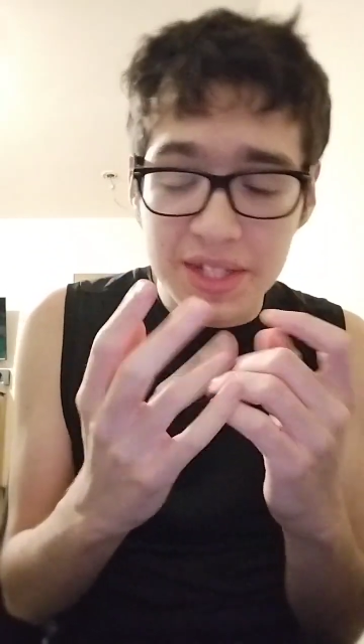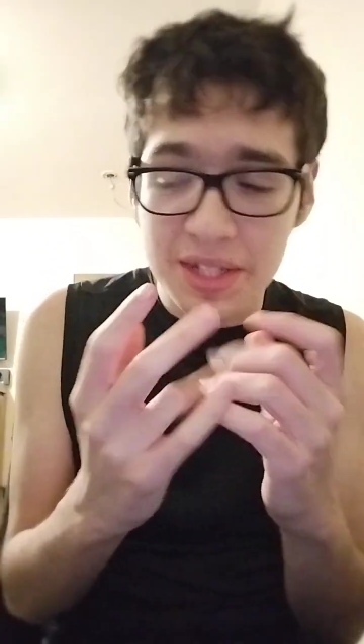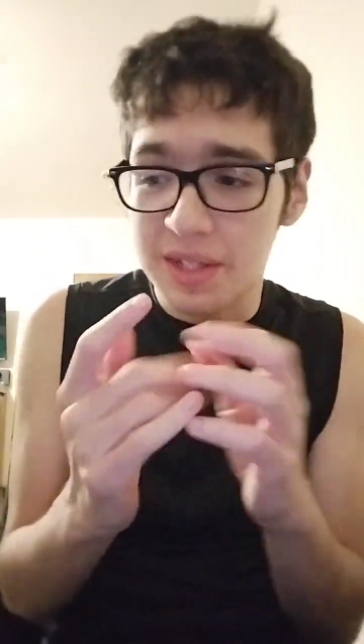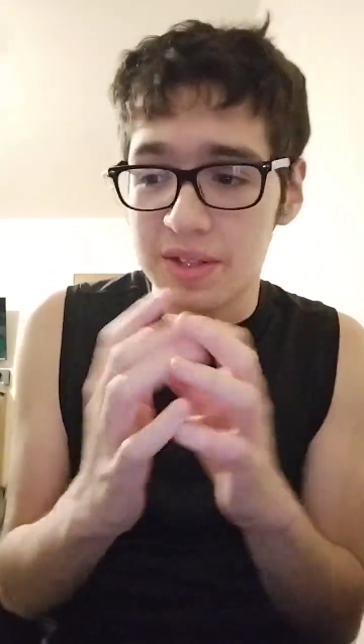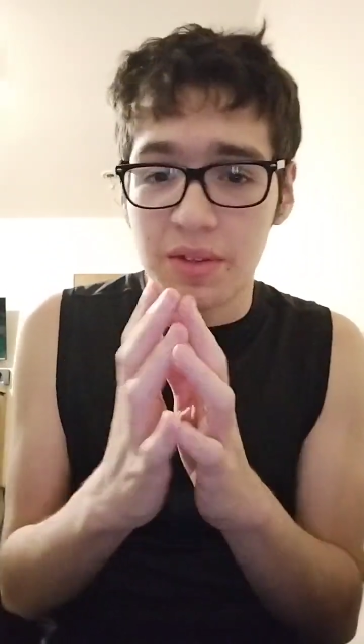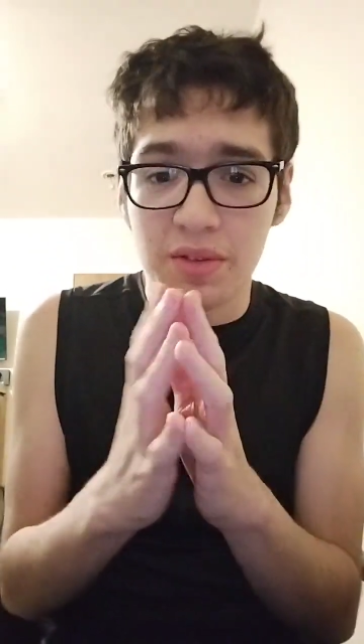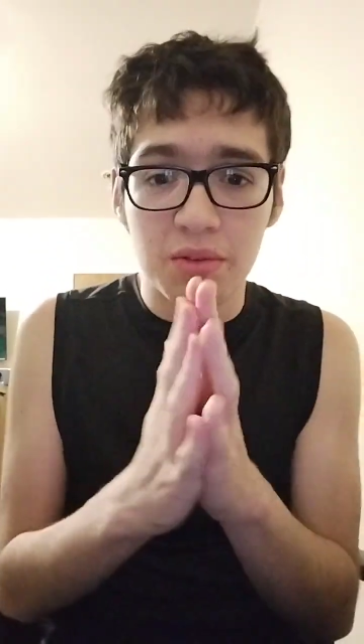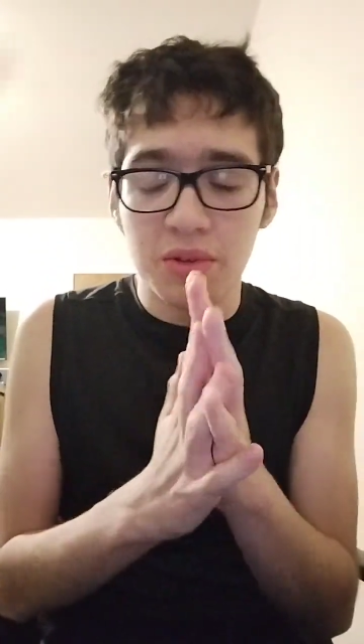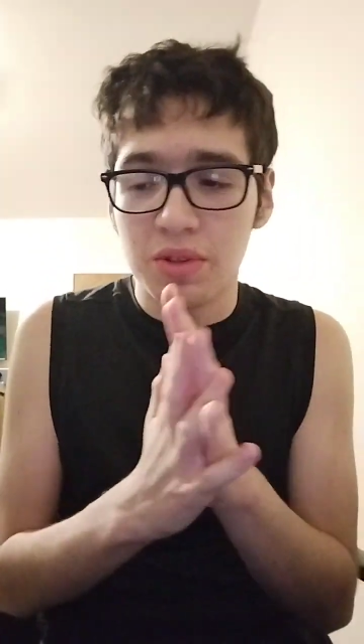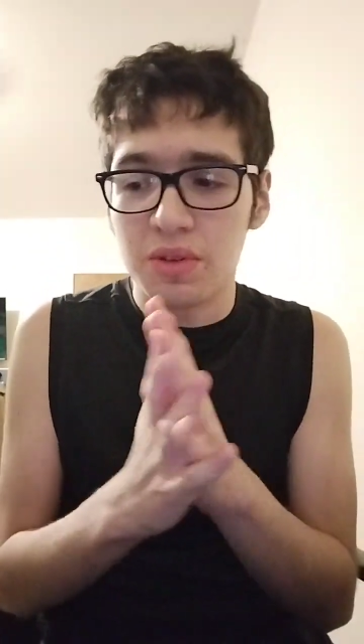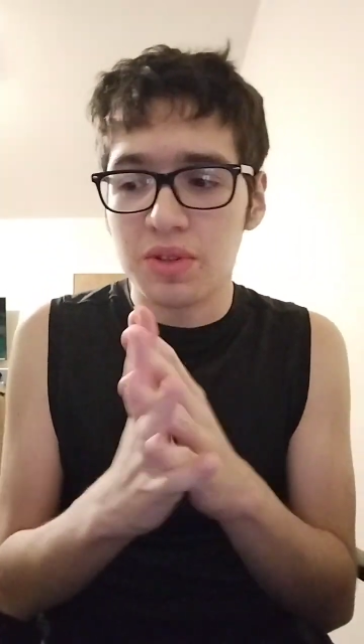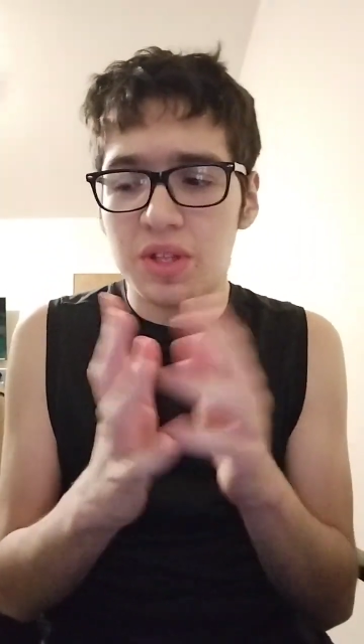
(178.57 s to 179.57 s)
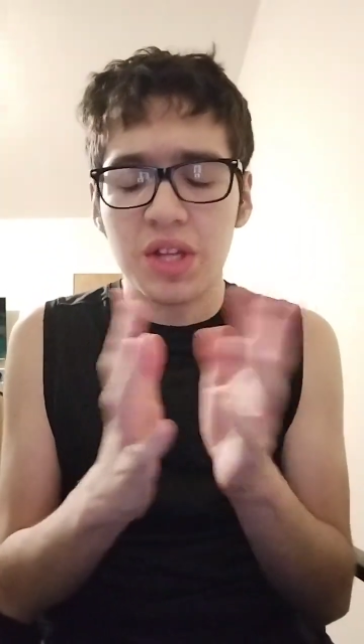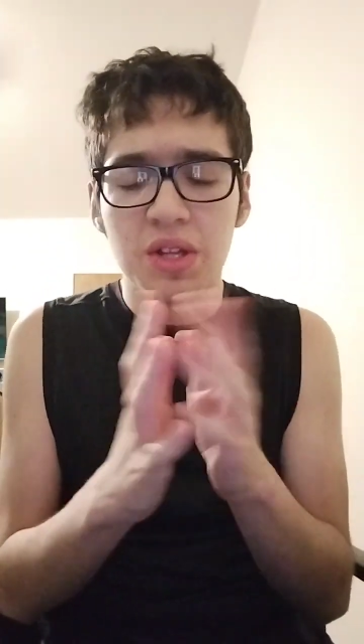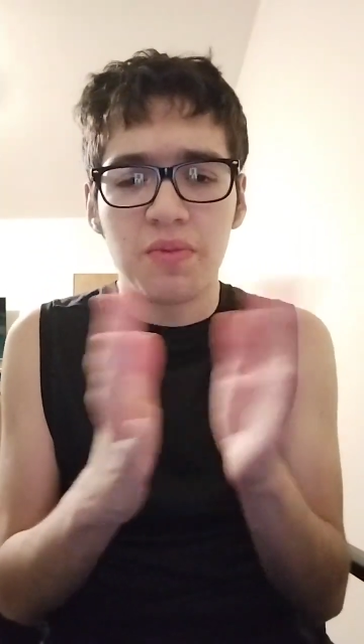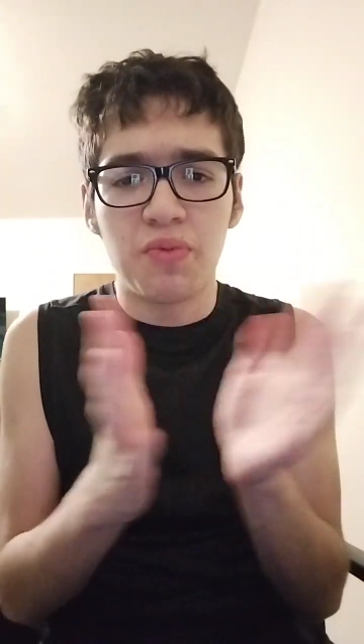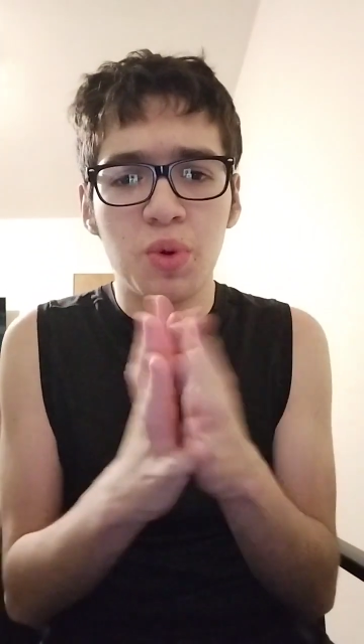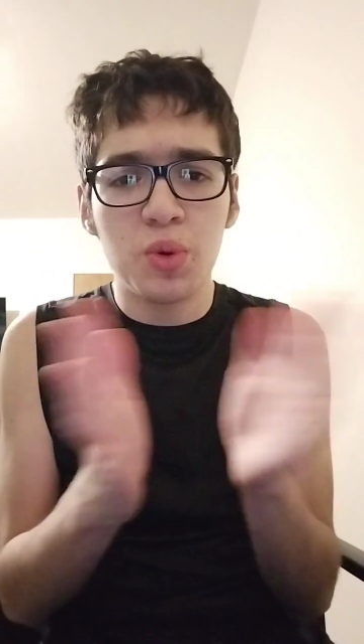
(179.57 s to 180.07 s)
and
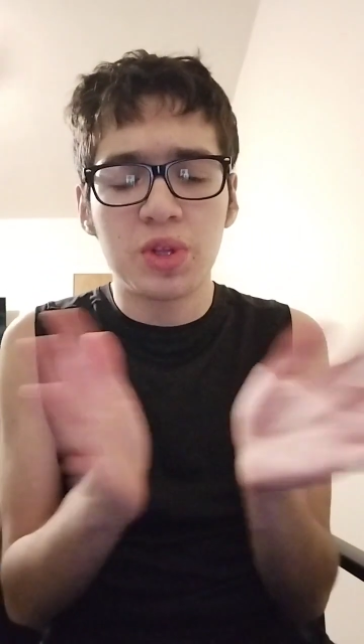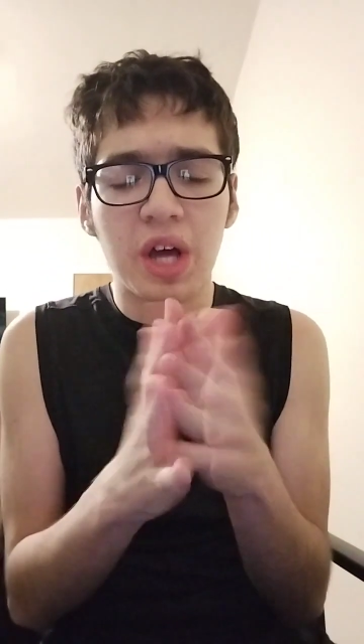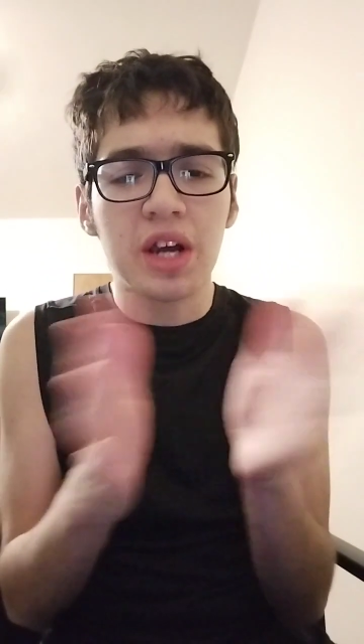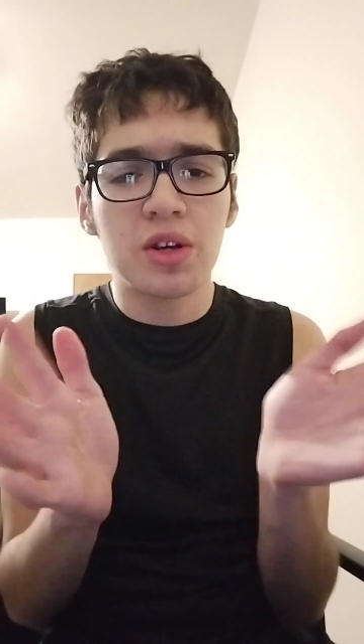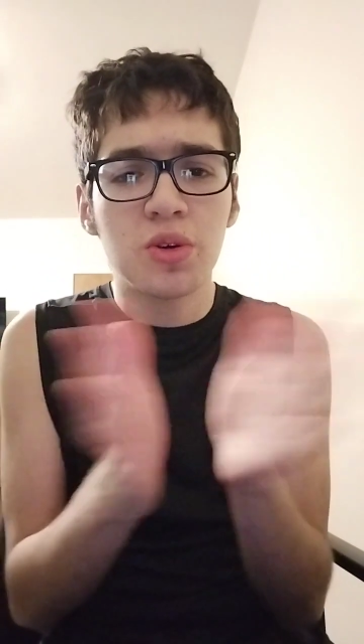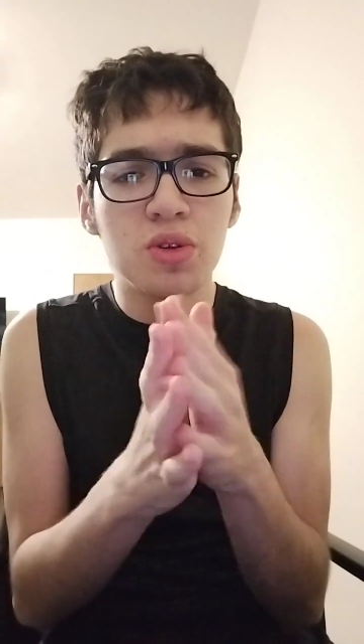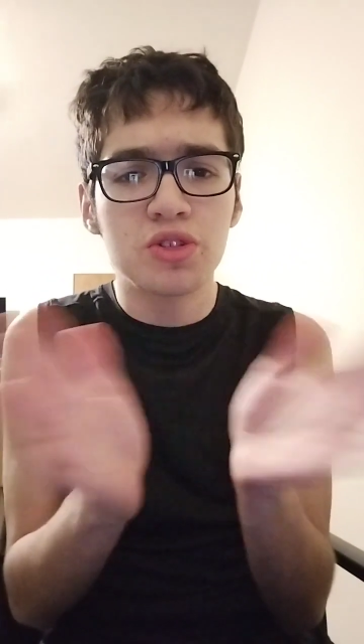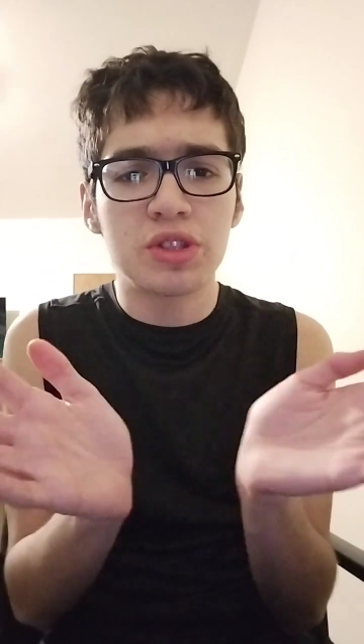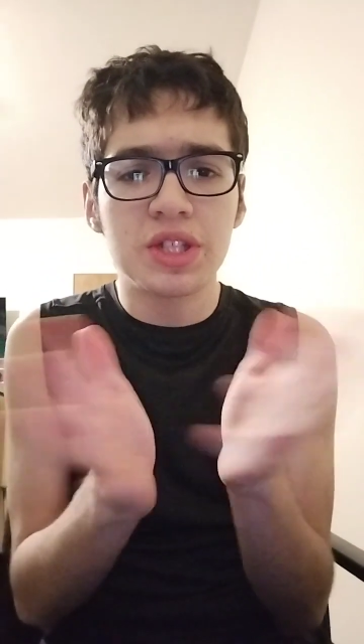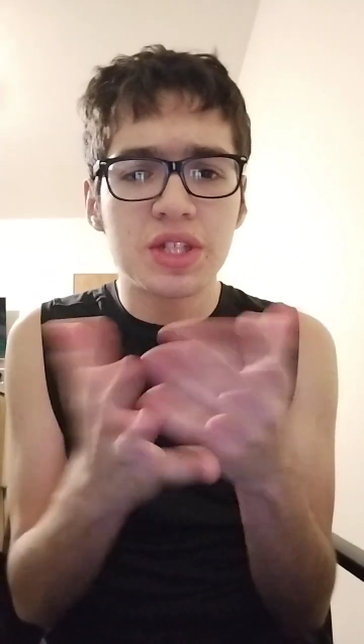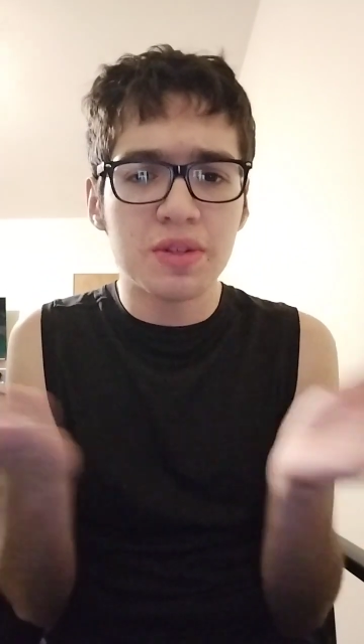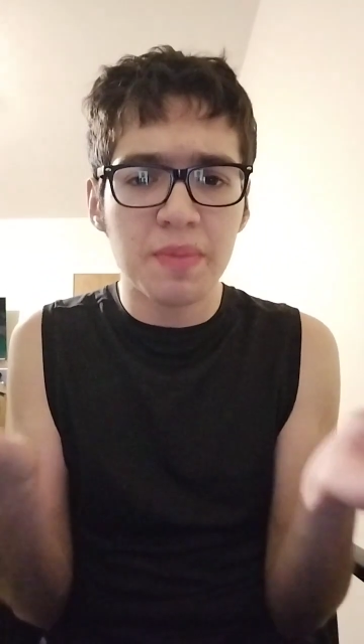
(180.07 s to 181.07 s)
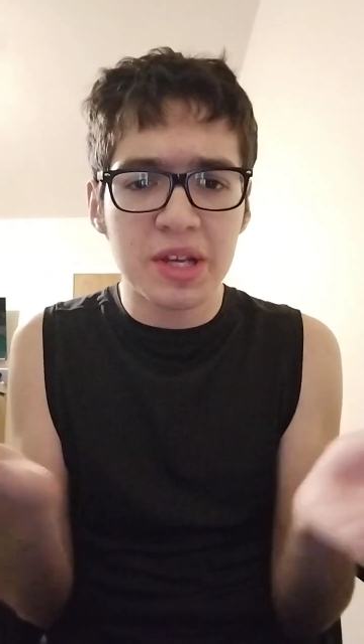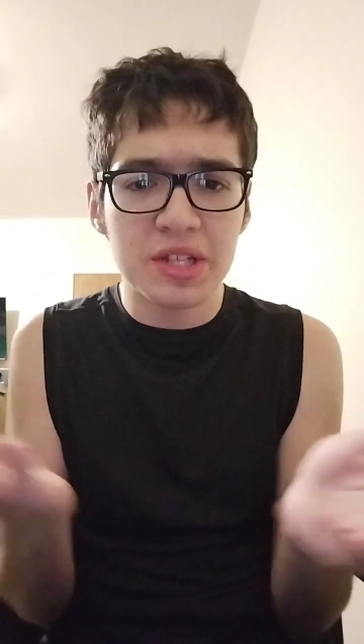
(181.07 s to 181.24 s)
food tacos. This is a